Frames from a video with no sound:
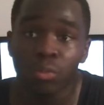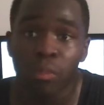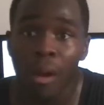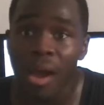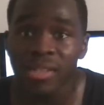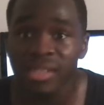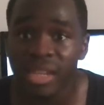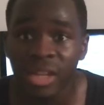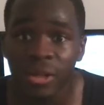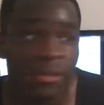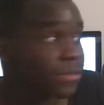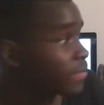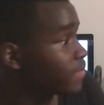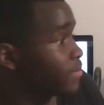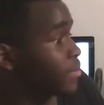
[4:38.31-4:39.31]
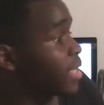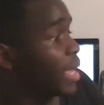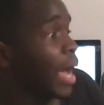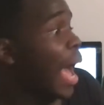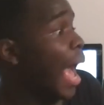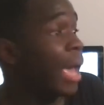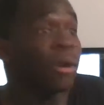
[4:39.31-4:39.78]
prosecutor.
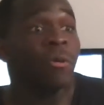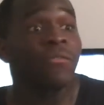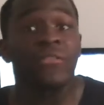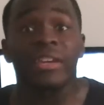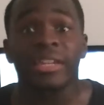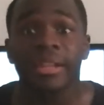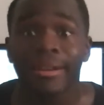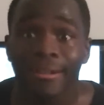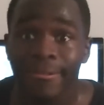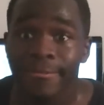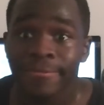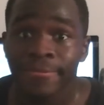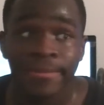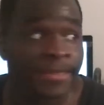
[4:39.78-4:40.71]
I don't freaking know.